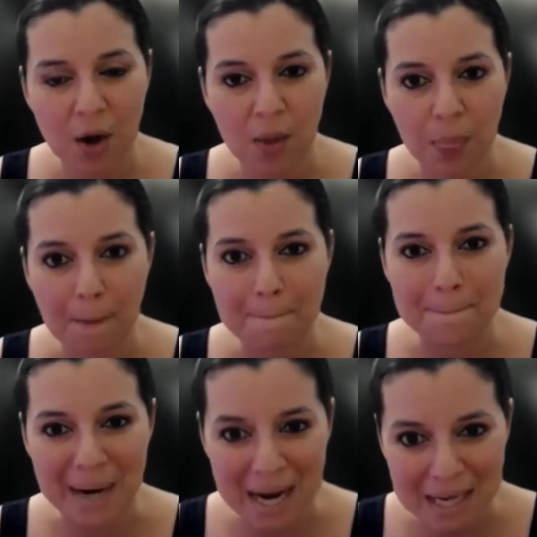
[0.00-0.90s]
on the
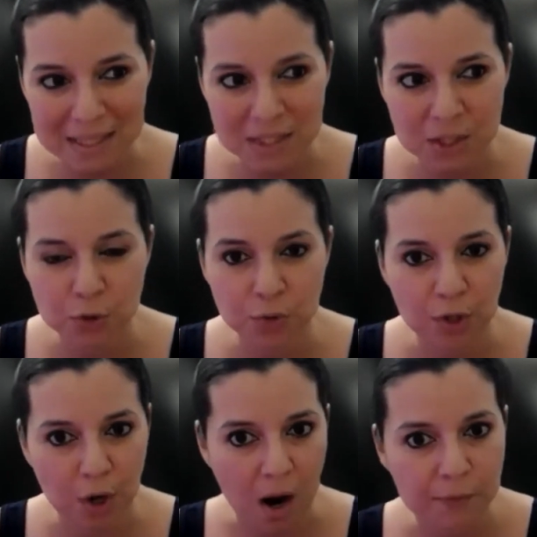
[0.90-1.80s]
bots to do the
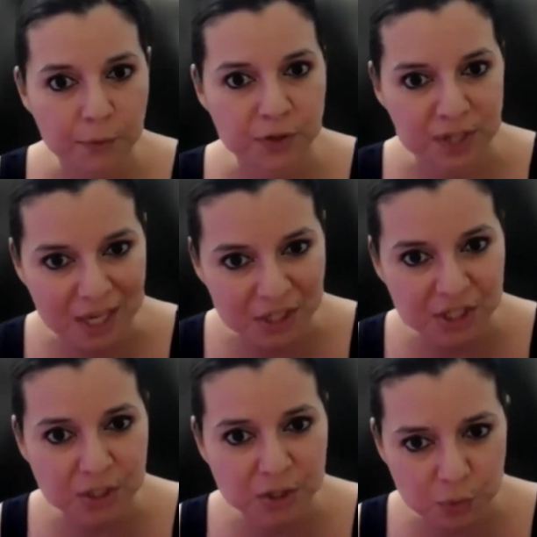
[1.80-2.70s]

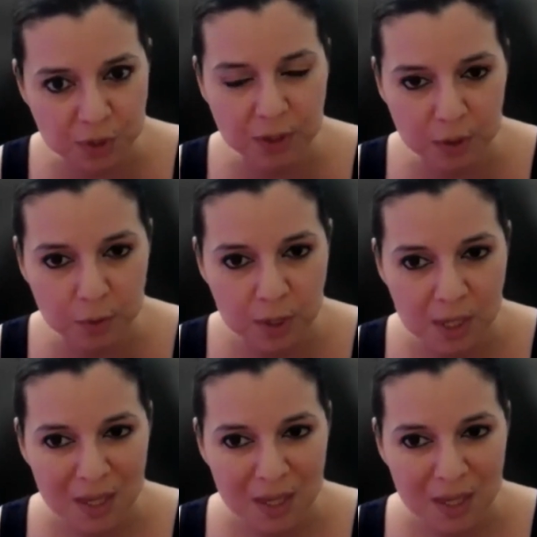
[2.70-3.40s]
conversations with you,